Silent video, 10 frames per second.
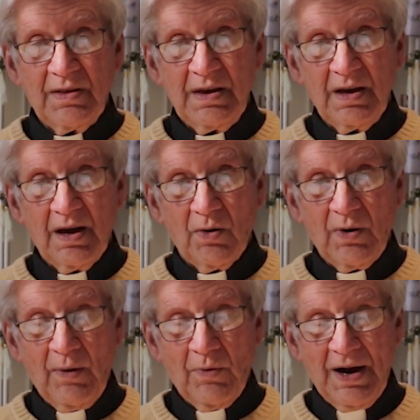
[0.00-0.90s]

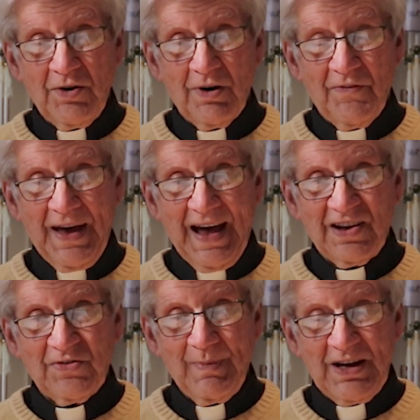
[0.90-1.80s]
the writer of
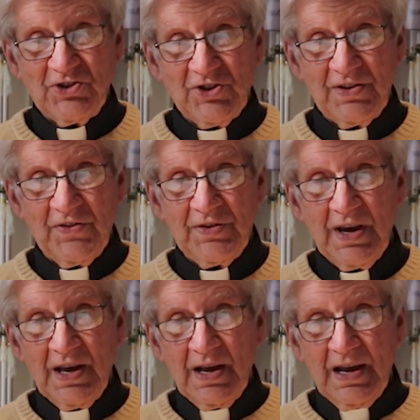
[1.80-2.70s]
Acts mentions,
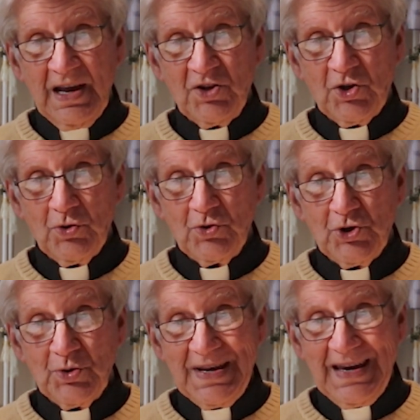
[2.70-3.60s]
into
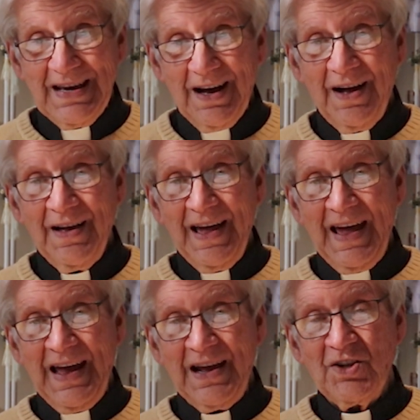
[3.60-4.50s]

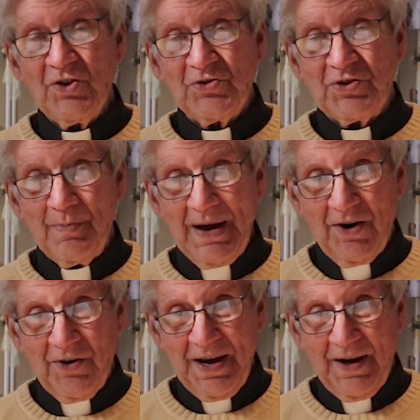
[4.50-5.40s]
Judea and
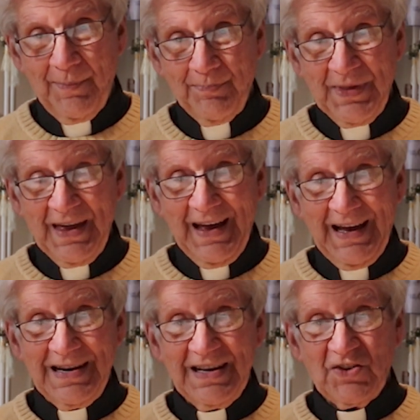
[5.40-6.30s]
Samaria.
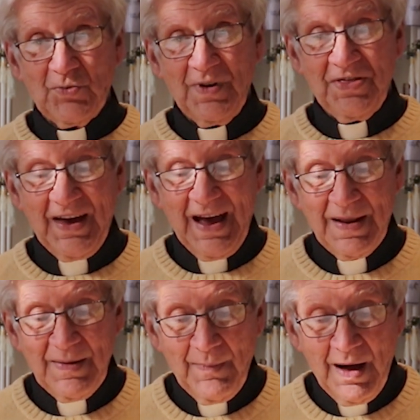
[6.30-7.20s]
And it's with
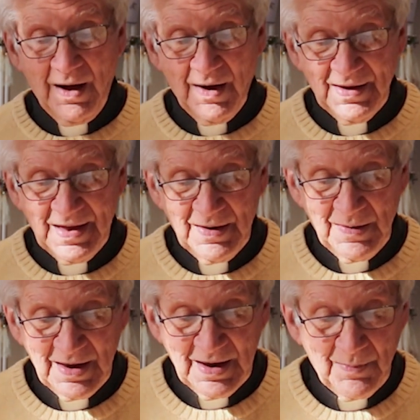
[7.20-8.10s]
that
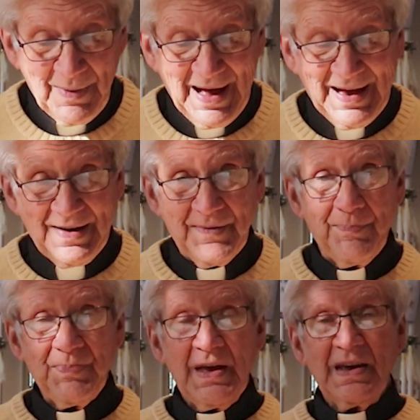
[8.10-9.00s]
in mind,
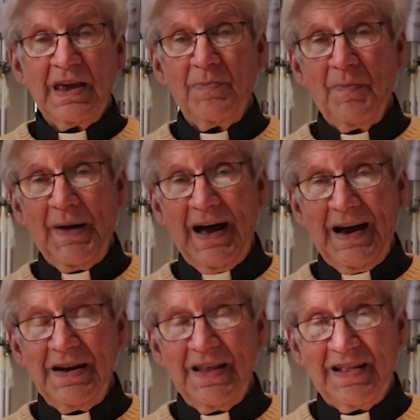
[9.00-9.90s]
keep in
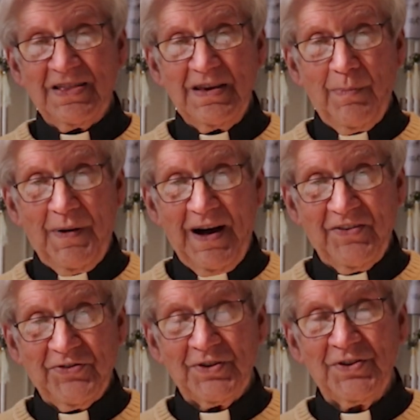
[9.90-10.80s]
mind that the
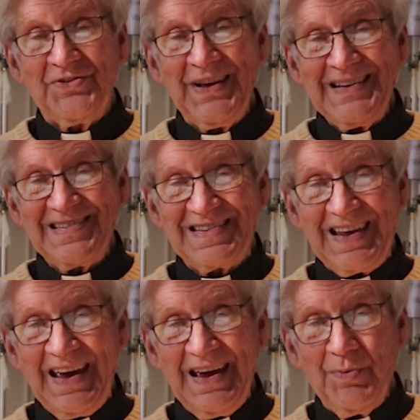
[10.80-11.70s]
apostles
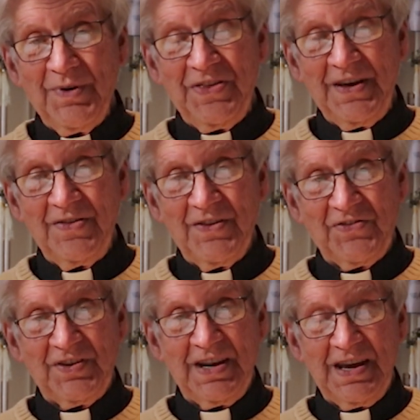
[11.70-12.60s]
stay within
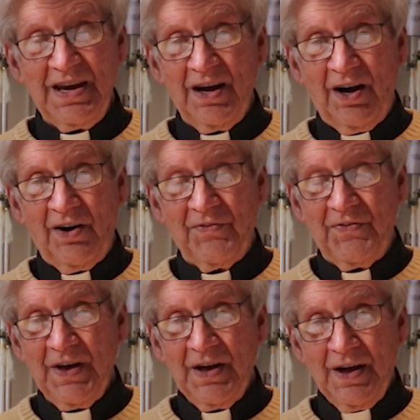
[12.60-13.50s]
the city
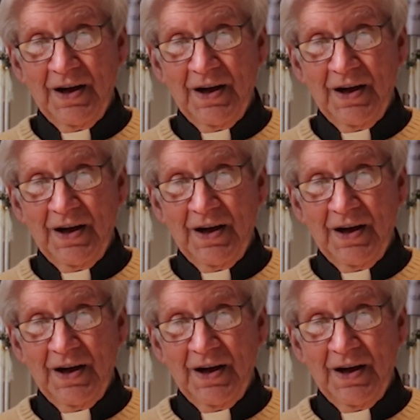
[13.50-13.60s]
of